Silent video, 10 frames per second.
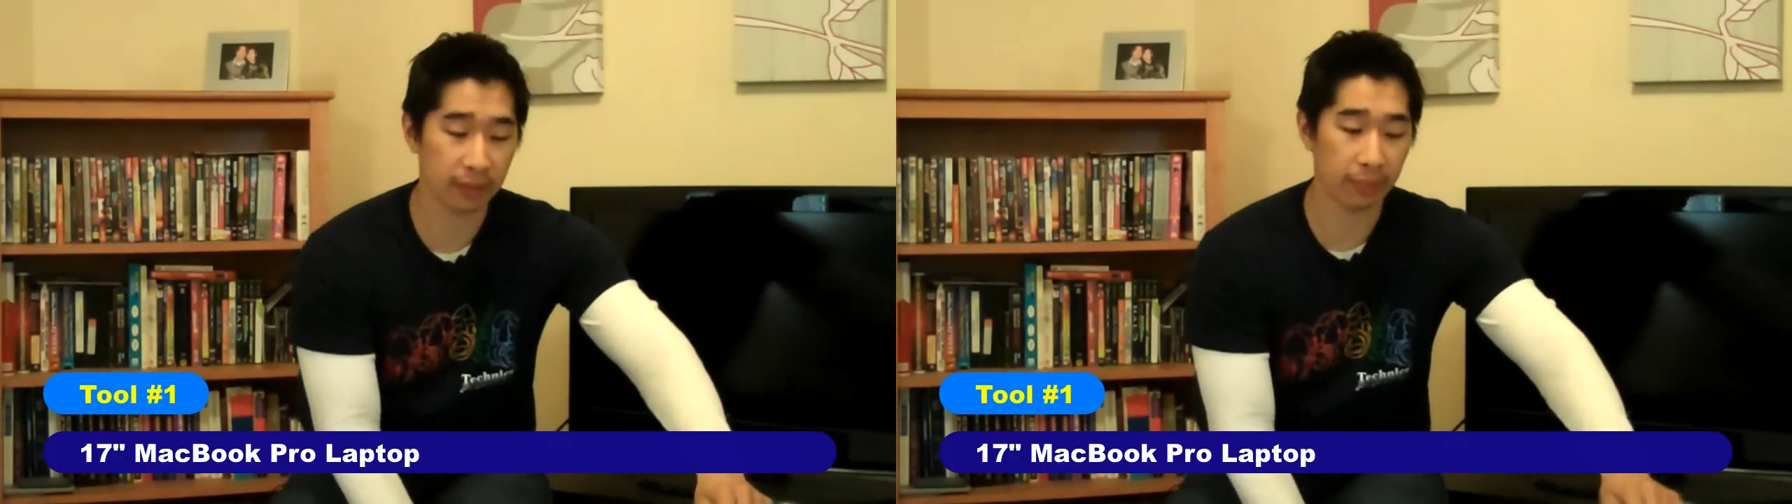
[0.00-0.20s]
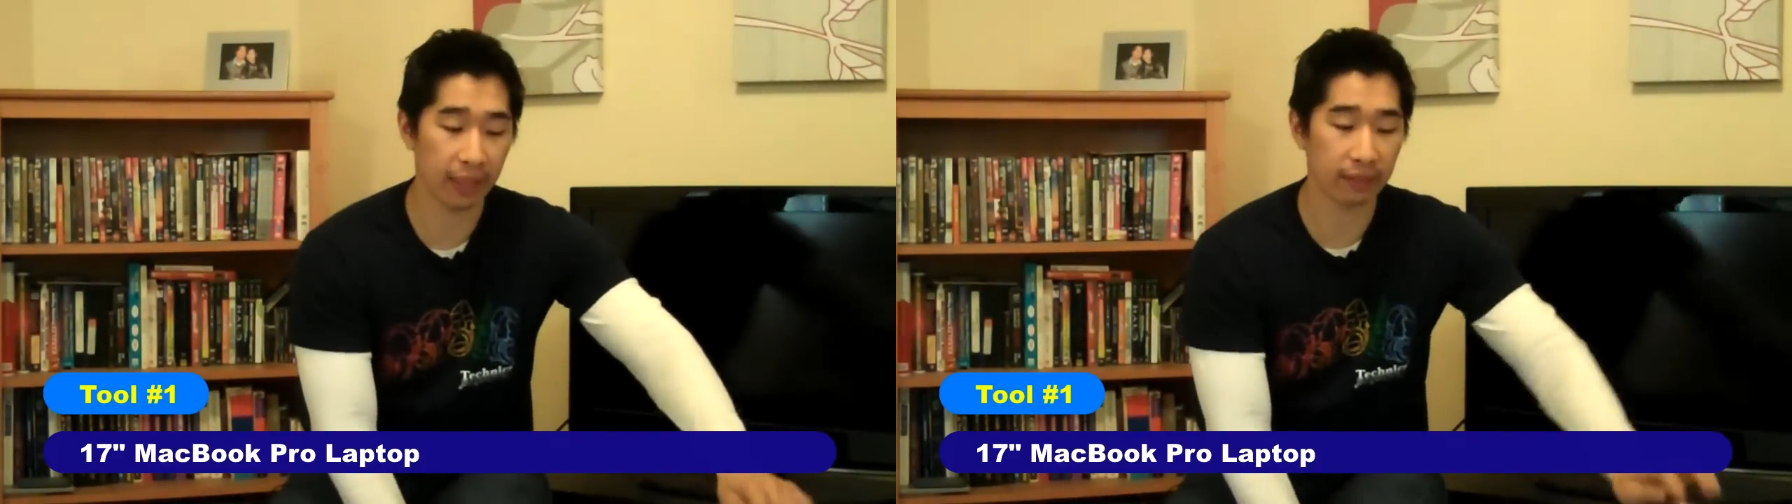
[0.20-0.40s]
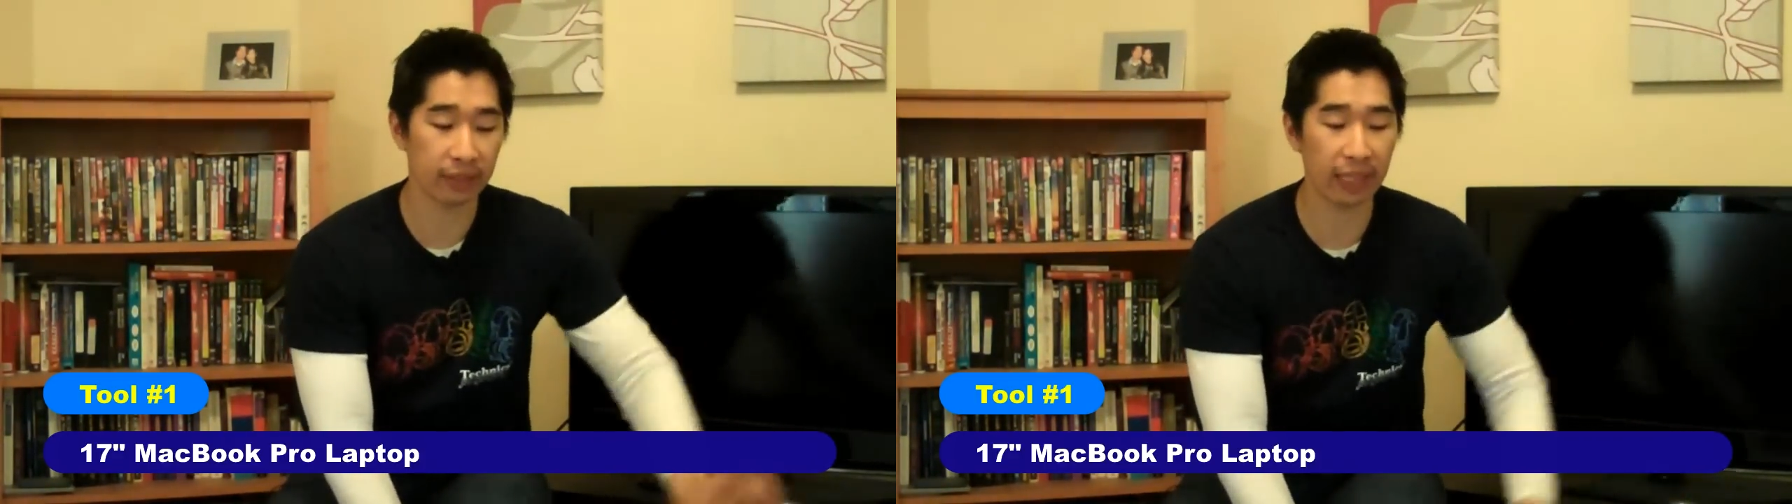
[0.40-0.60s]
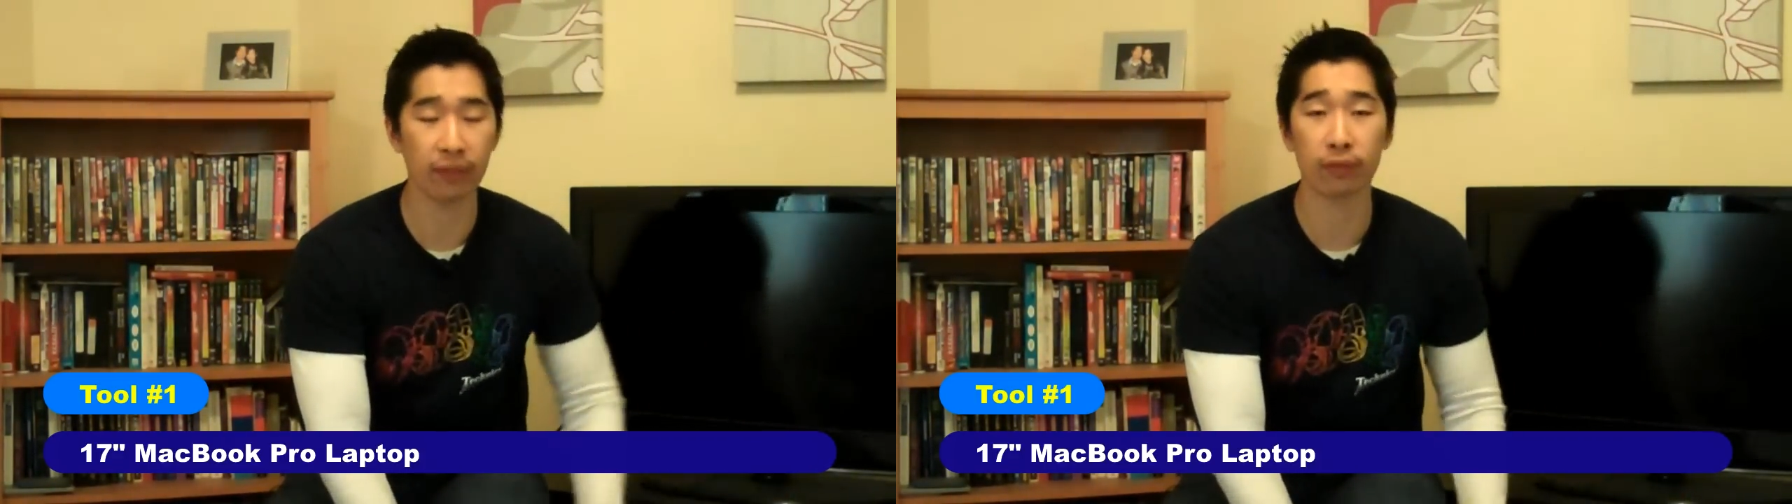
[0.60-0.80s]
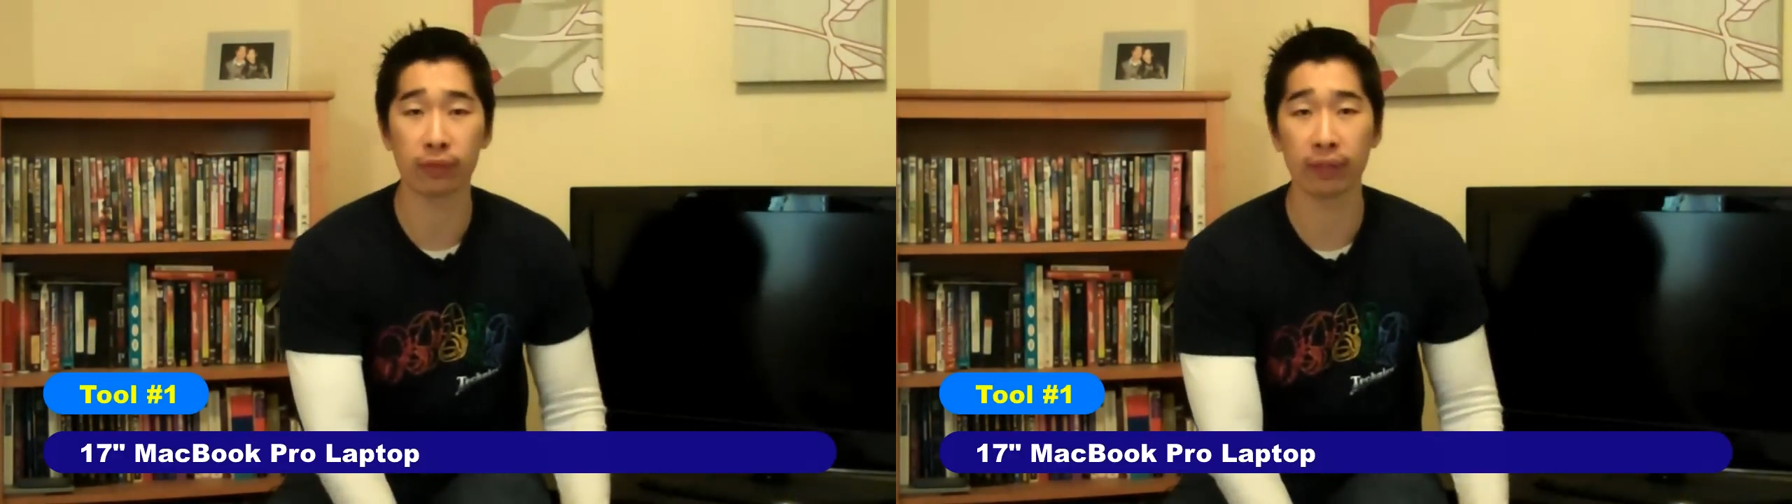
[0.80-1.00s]
to be able to
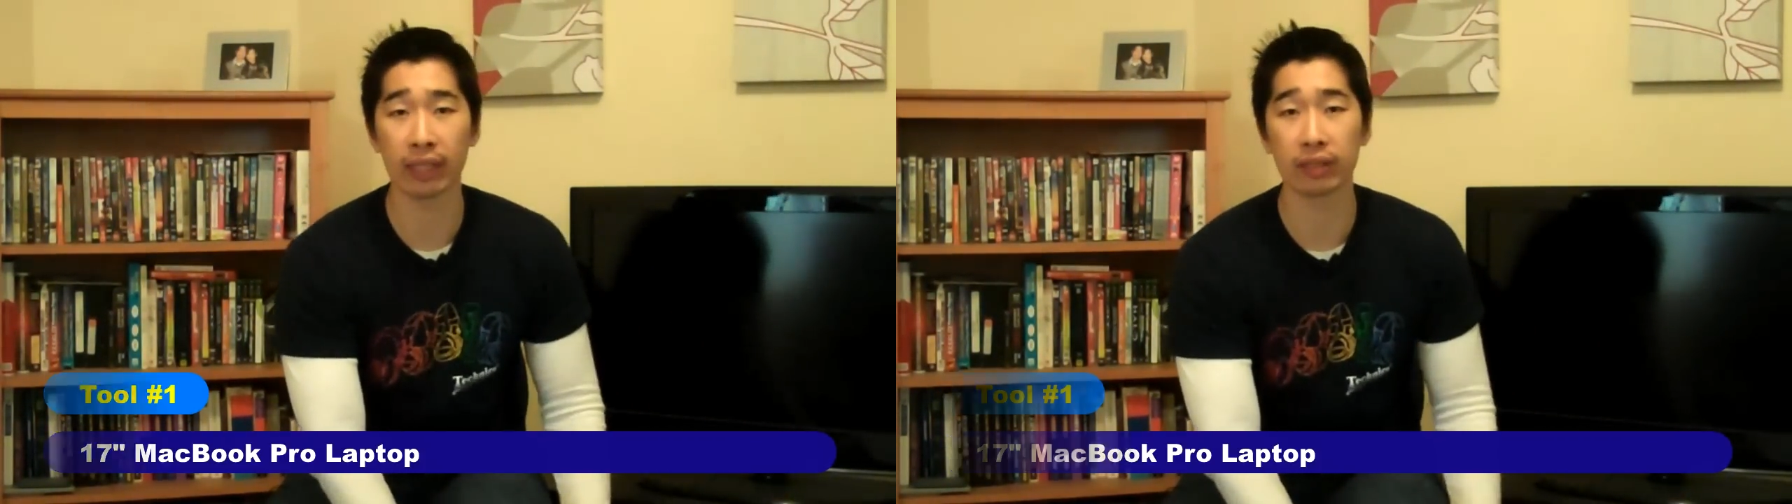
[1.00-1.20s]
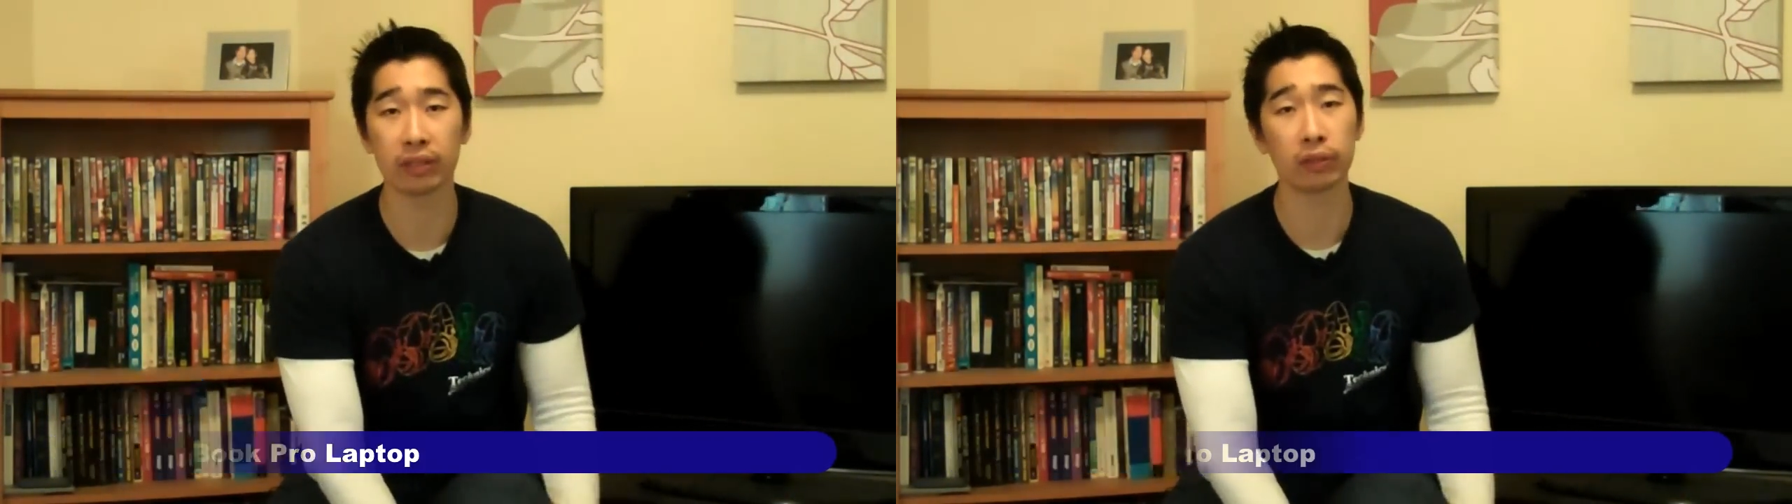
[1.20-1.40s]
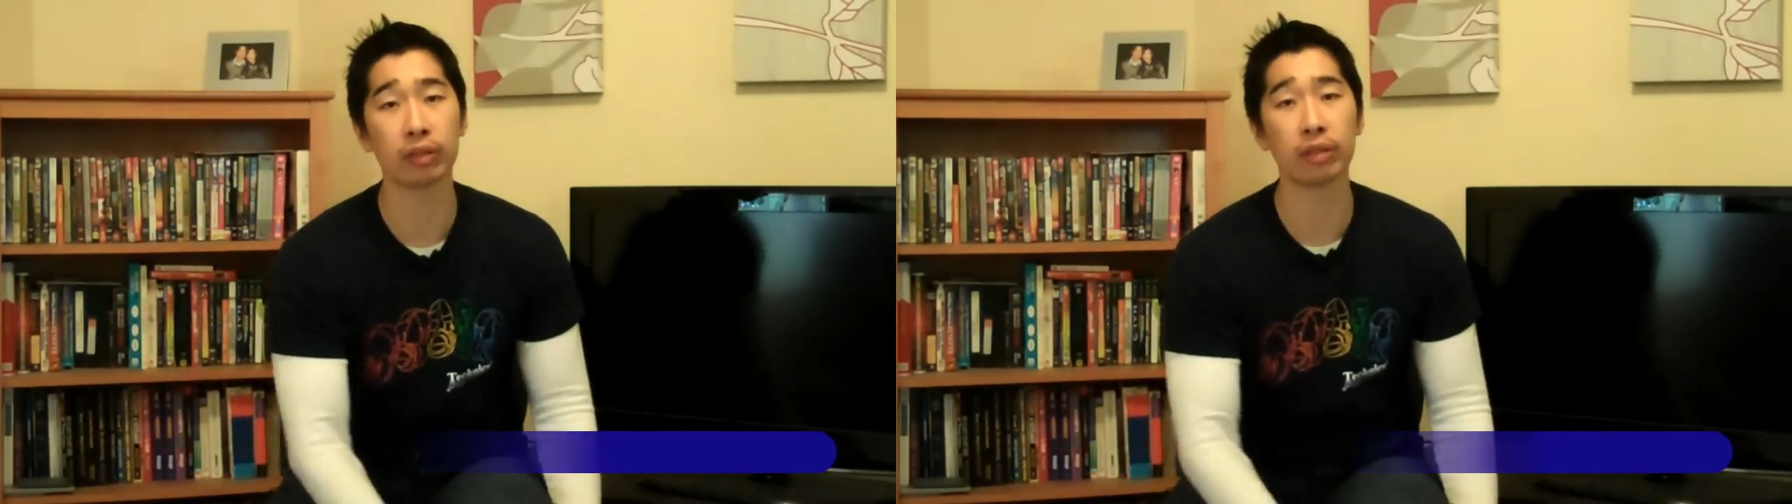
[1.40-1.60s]
get through it and do